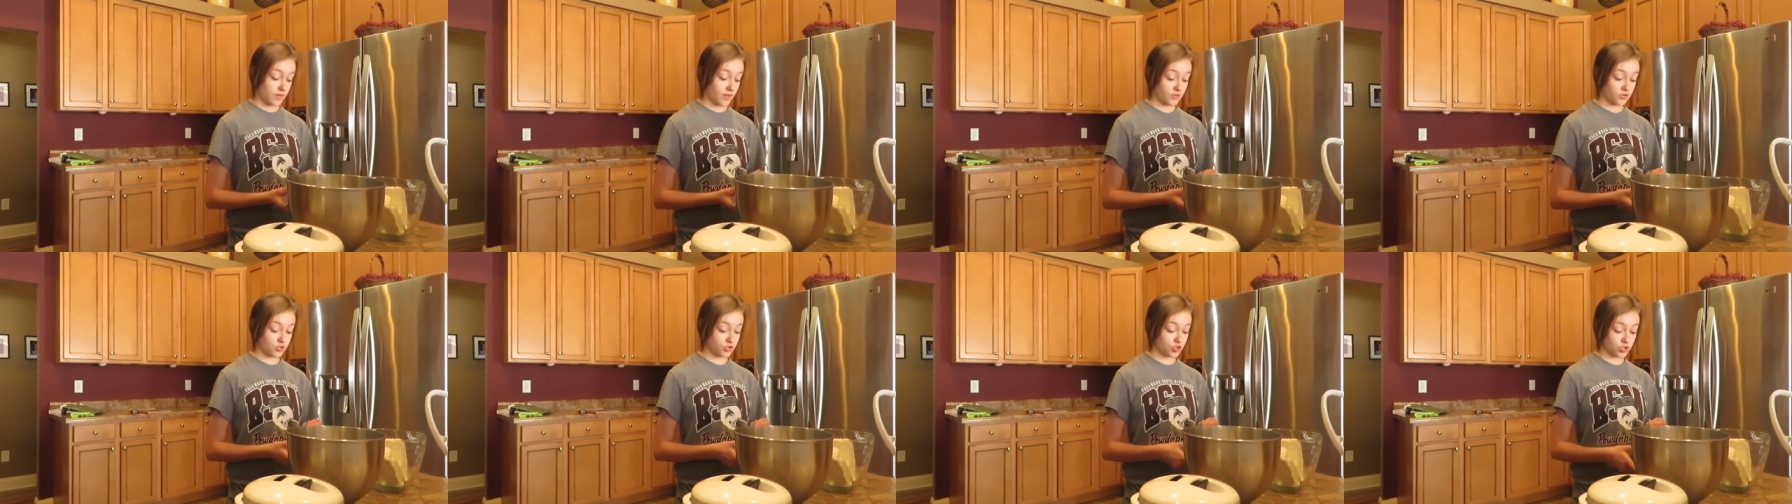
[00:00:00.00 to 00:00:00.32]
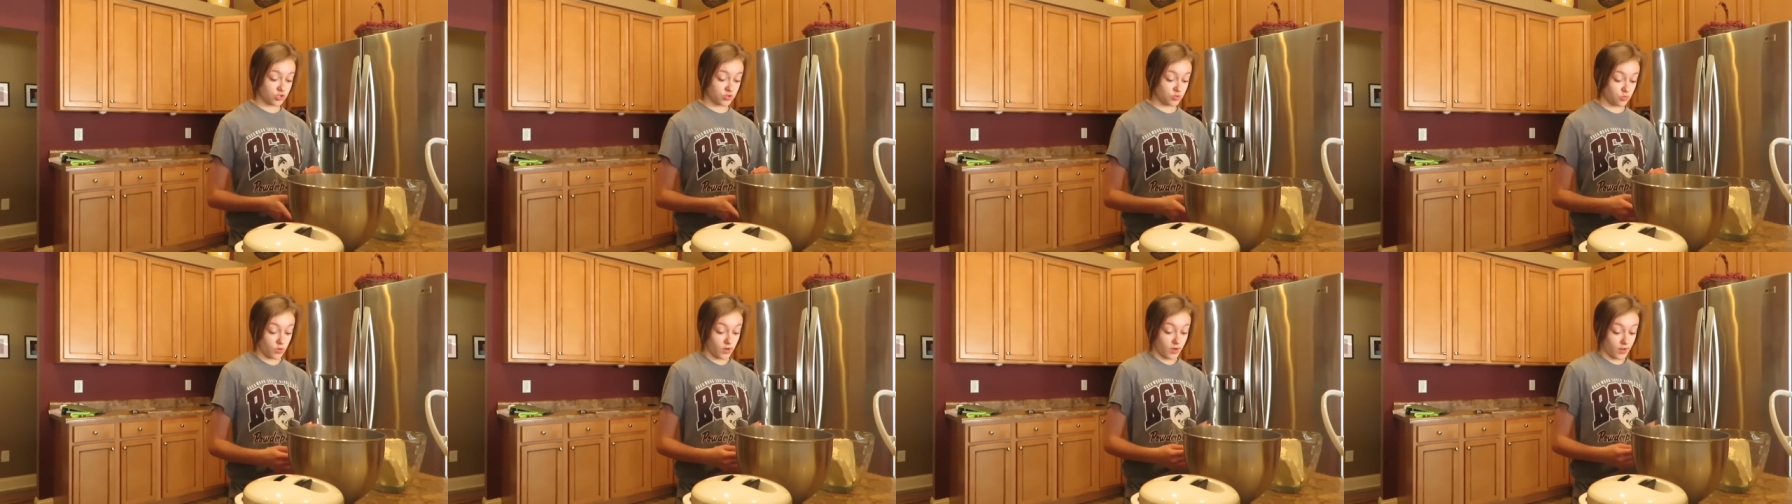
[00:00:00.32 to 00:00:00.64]
That's
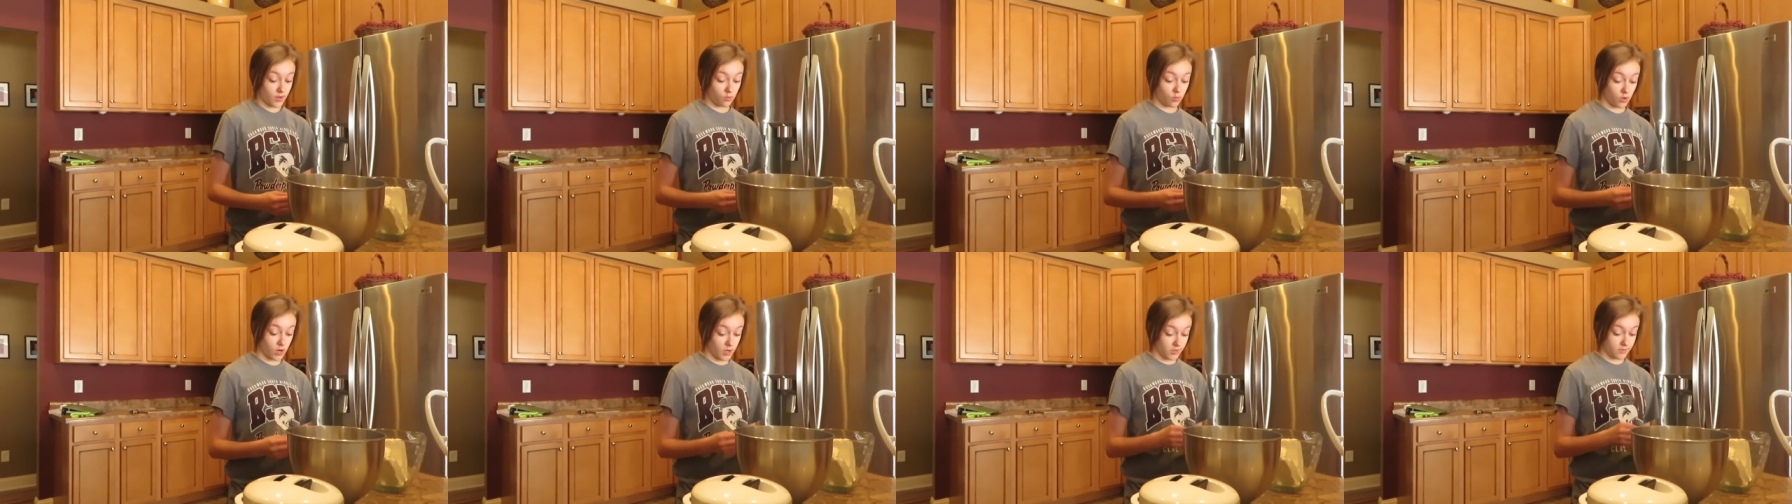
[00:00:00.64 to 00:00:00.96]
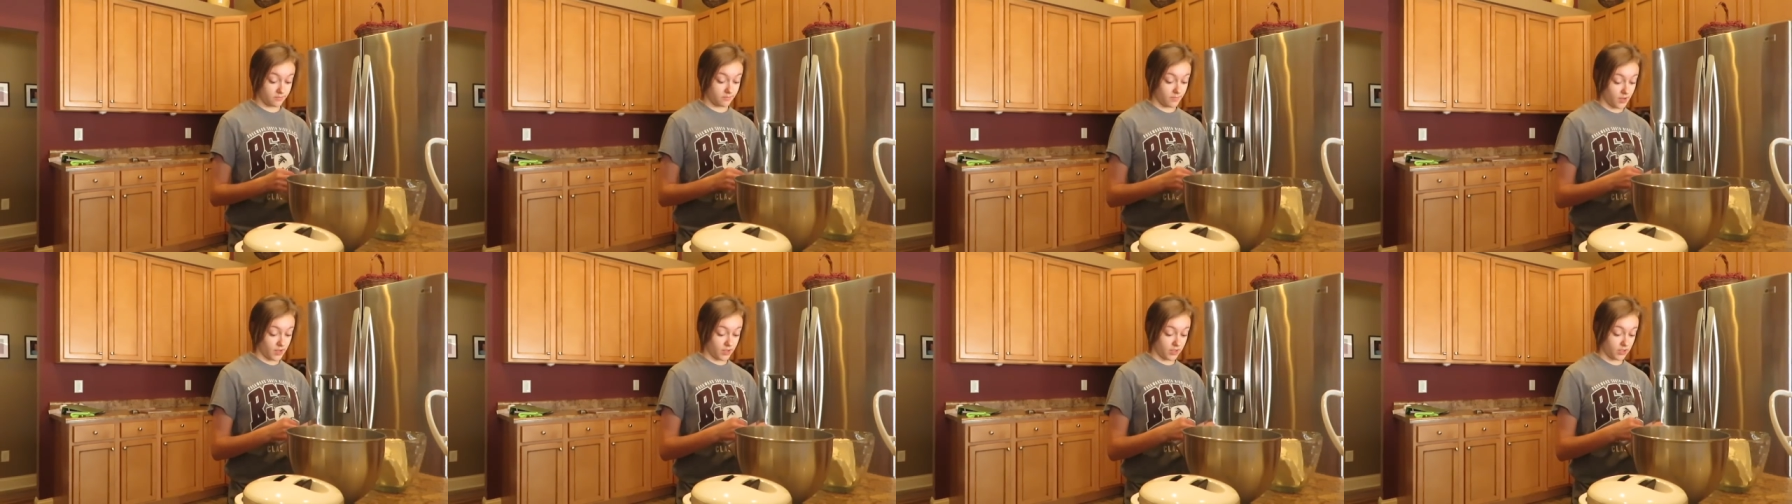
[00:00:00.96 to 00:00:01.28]
just what I
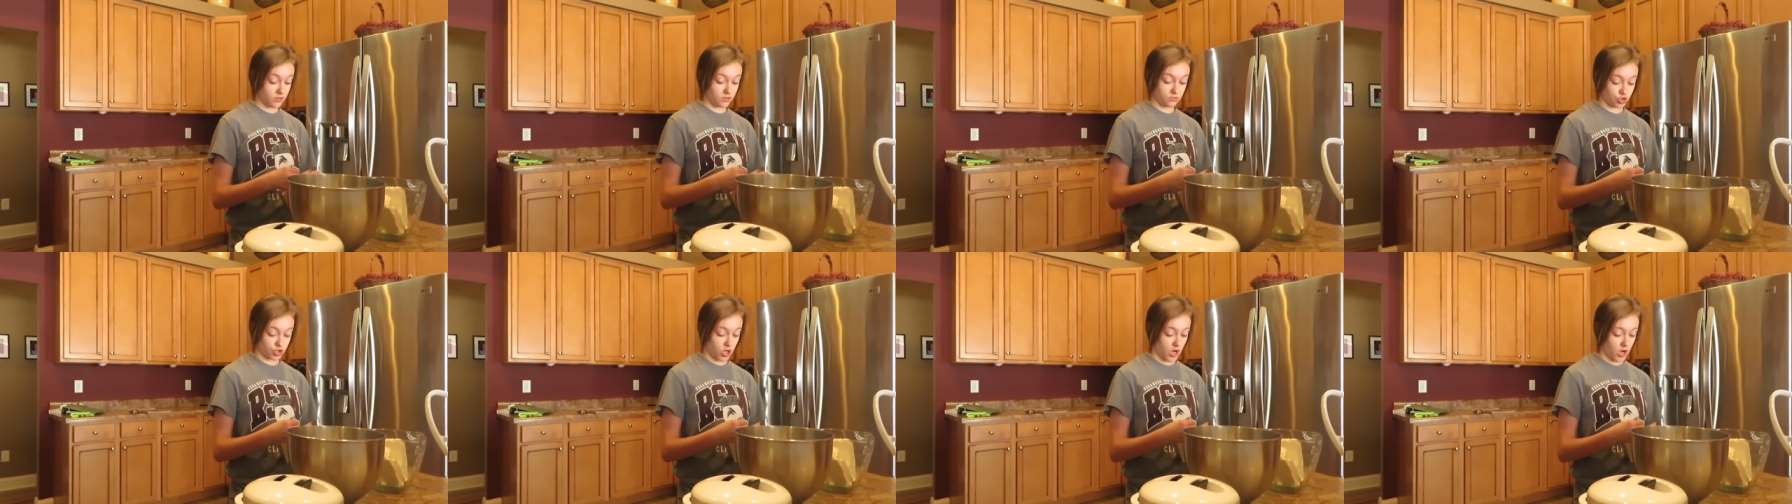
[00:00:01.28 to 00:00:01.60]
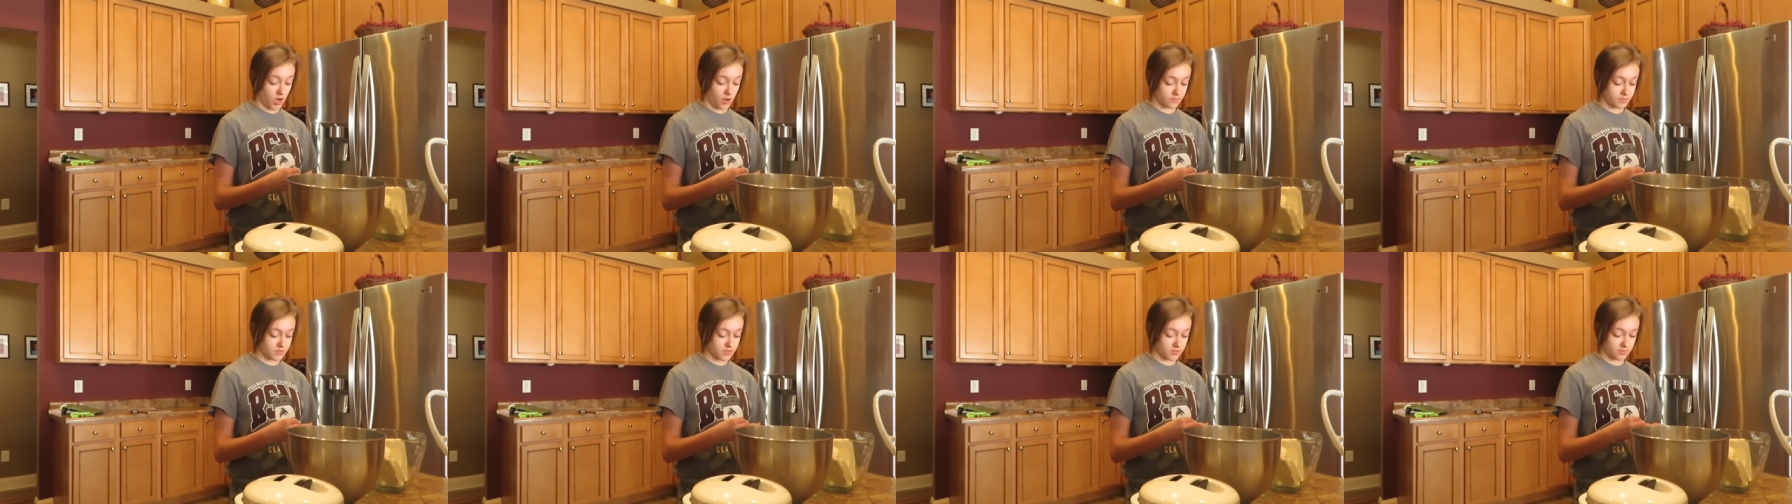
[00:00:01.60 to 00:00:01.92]
wanted my
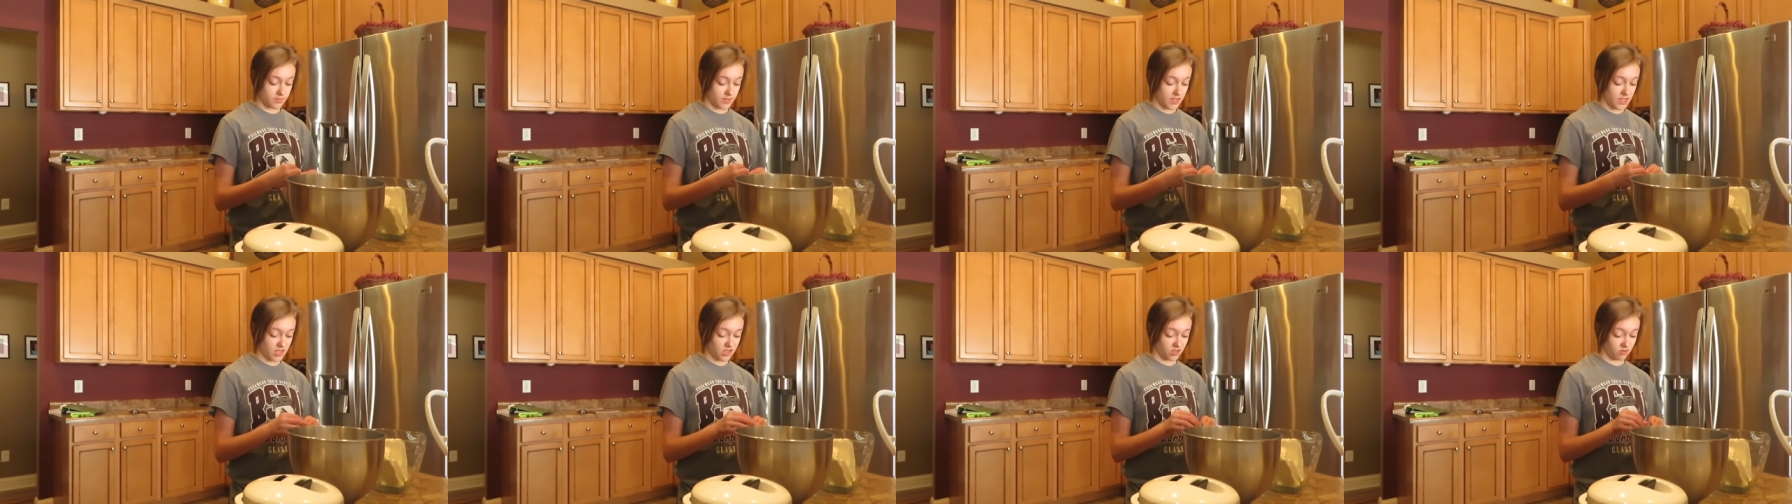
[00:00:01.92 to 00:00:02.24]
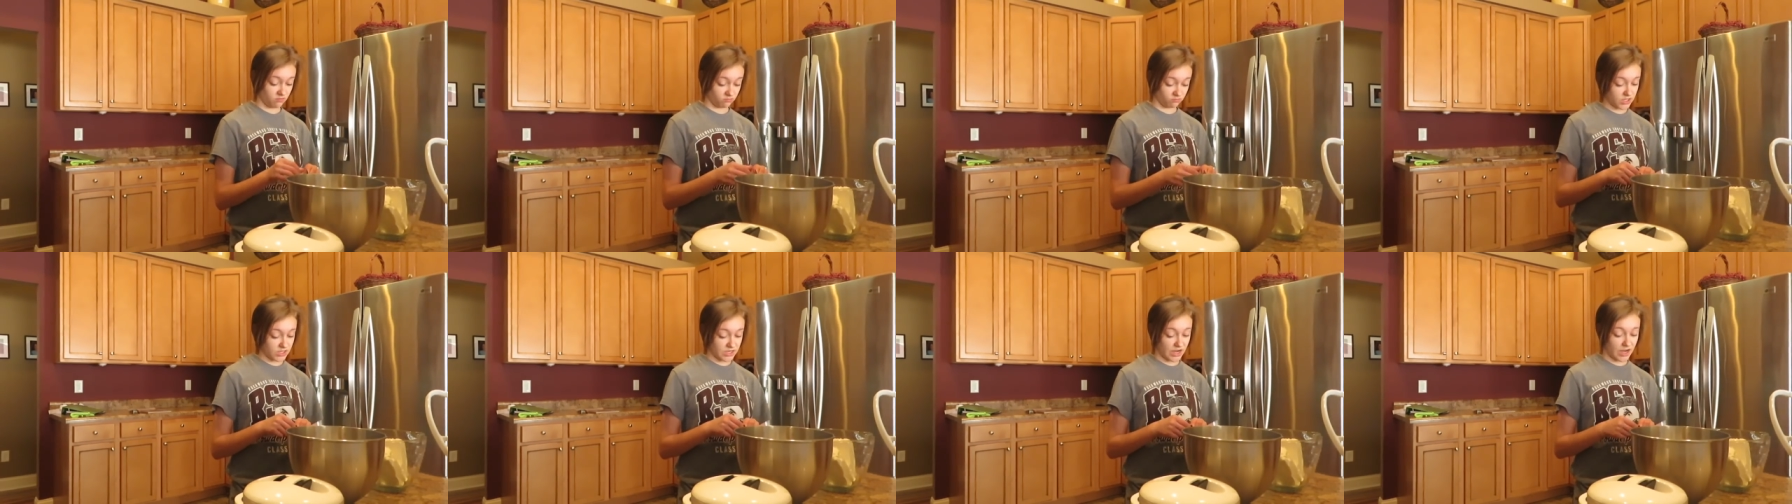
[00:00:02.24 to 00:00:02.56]
job to
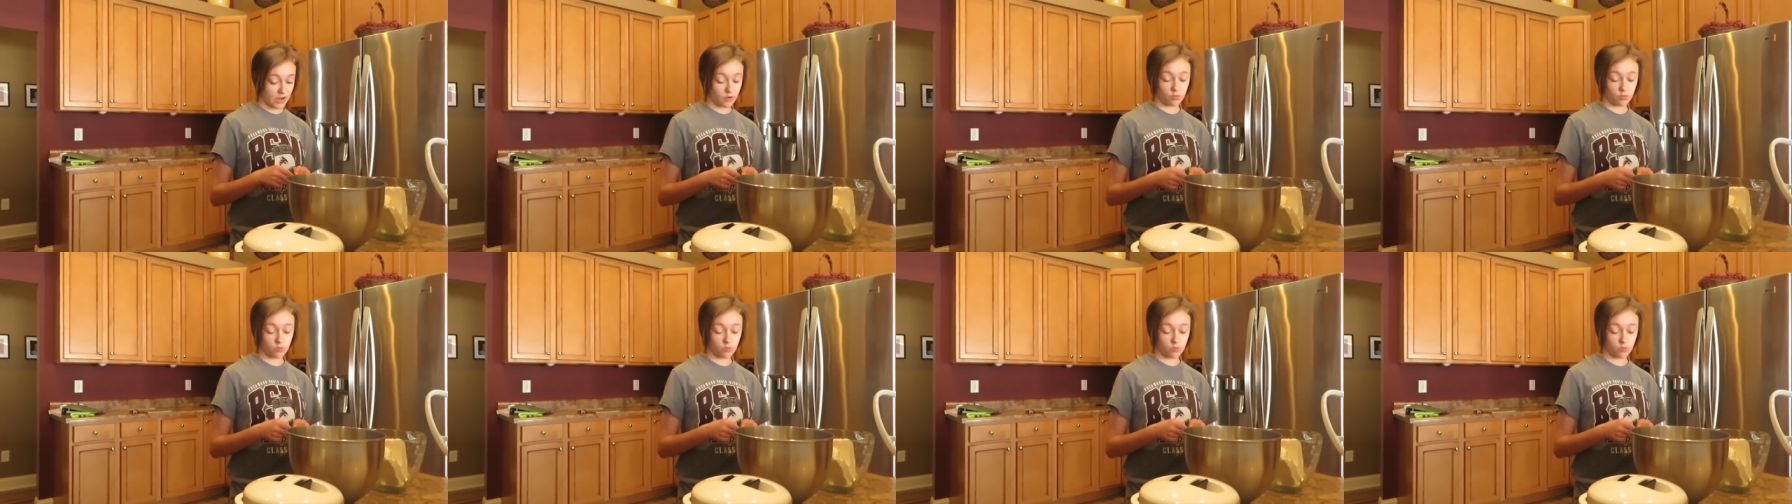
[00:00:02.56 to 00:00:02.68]
be. And